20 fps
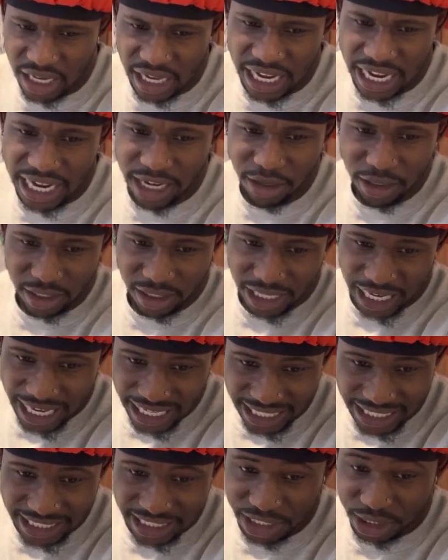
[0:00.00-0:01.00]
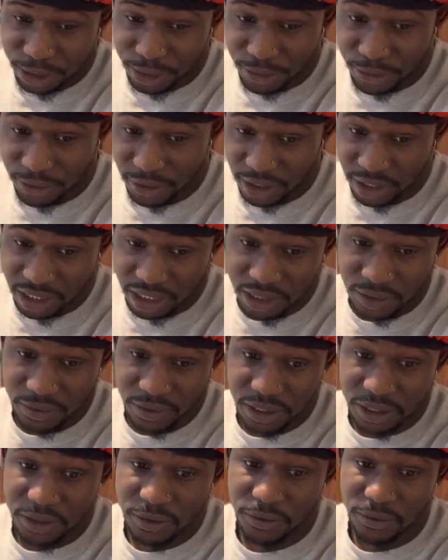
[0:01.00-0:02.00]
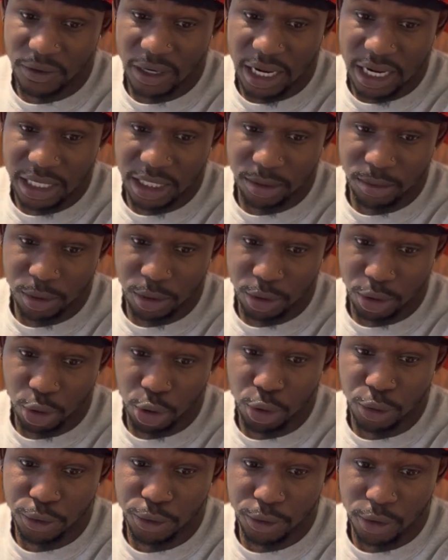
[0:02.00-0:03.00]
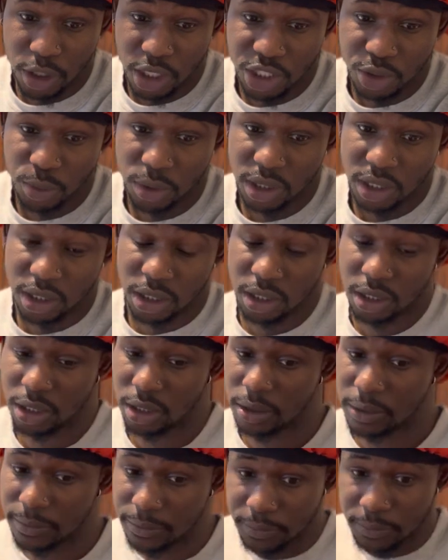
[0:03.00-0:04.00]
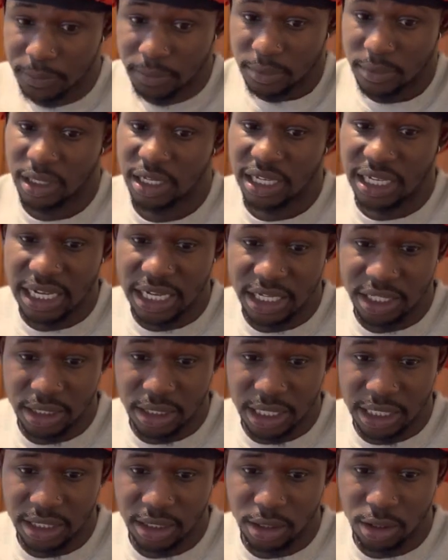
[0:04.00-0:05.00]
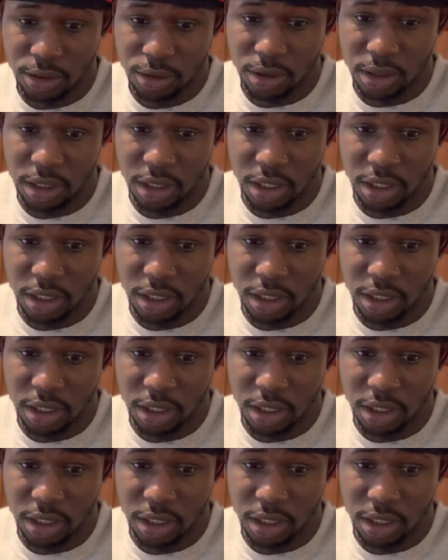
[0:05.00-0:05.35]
I don't know. I like this fit. This fit is fire, bro. The overalls with the, he got like a little,